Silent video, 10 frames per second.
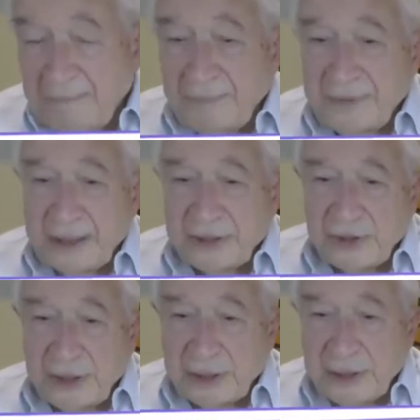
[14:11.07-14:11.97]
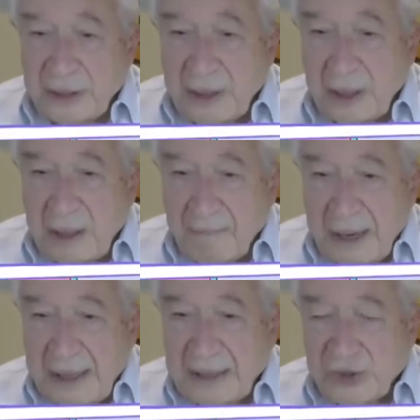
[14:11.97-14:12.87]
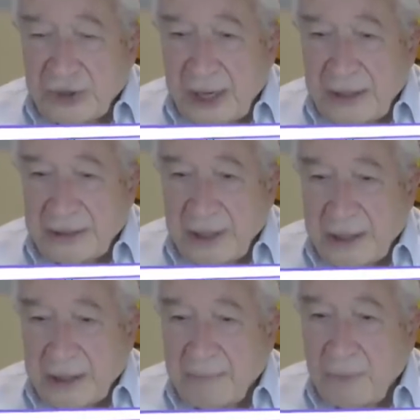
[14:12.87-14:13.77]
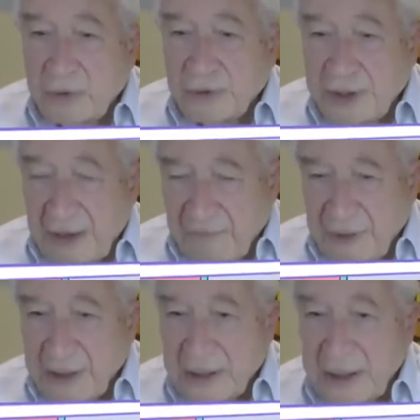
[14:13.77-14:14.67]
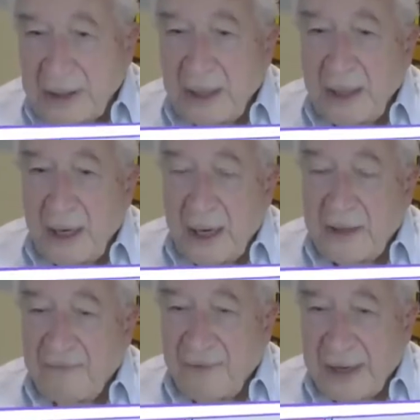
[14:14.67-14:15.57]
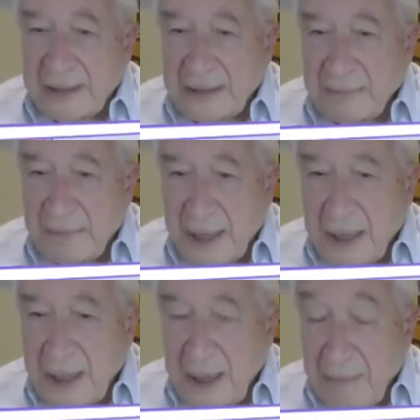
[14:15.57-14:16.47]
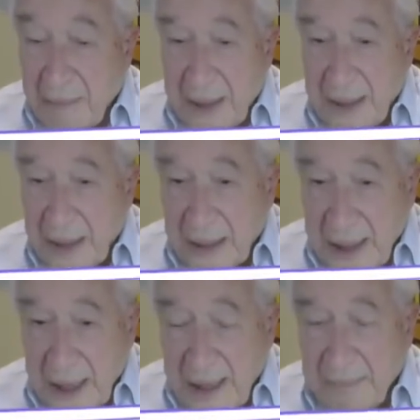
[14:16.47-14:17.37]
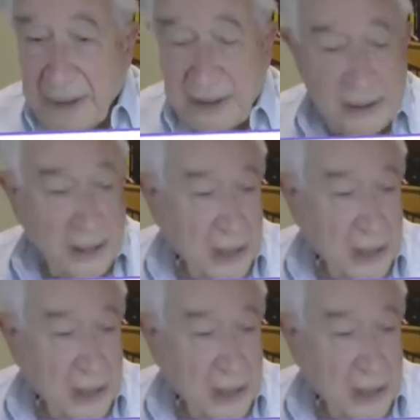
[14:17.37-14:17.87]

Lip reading: There are certain pain states that most definitely are affected by medical cannabis.